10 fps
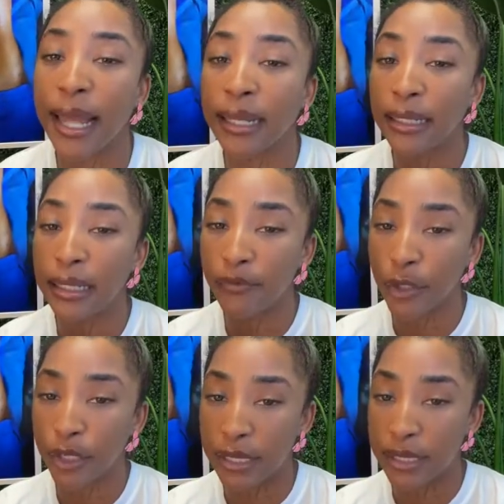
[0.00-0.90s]
and leave
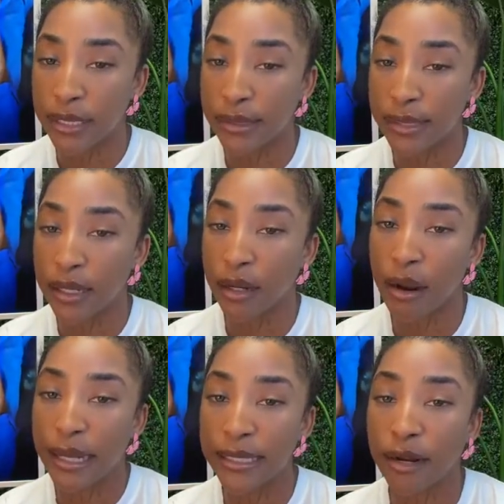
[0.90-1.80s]
your details in the
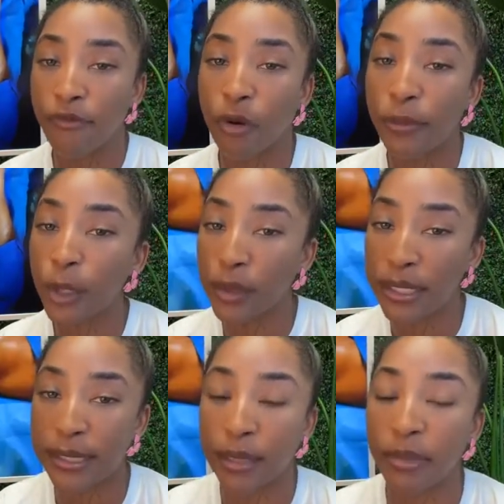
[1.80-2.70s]
contact form, Yulisa,